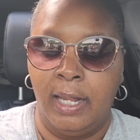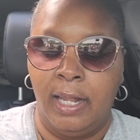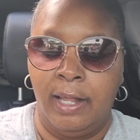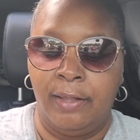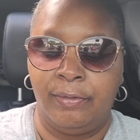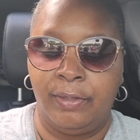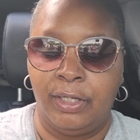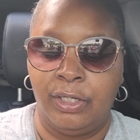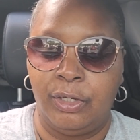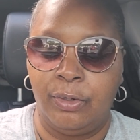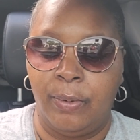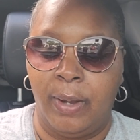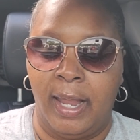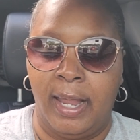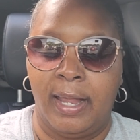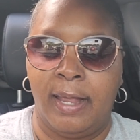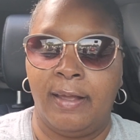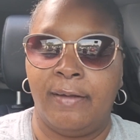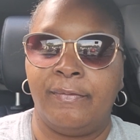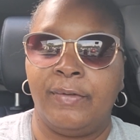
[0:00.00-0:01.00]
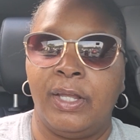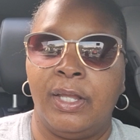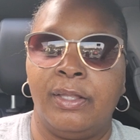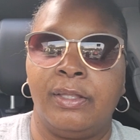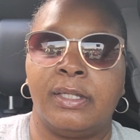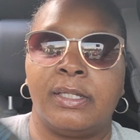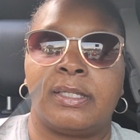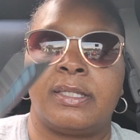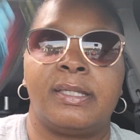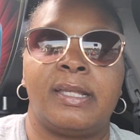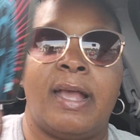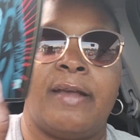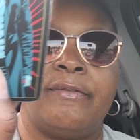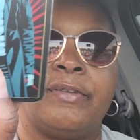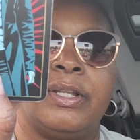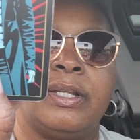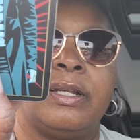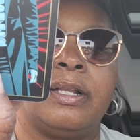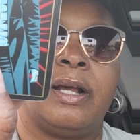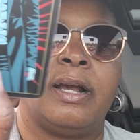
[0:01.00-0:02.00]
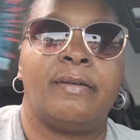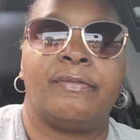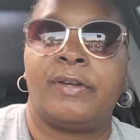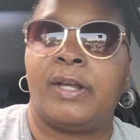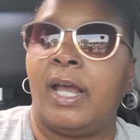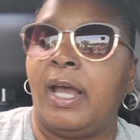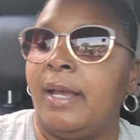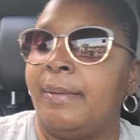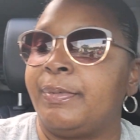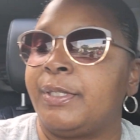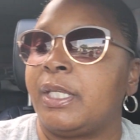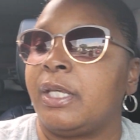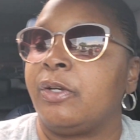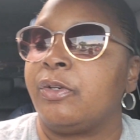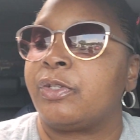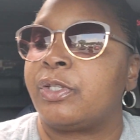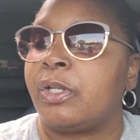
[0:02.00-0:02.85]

And then you have the Seven of Cups here.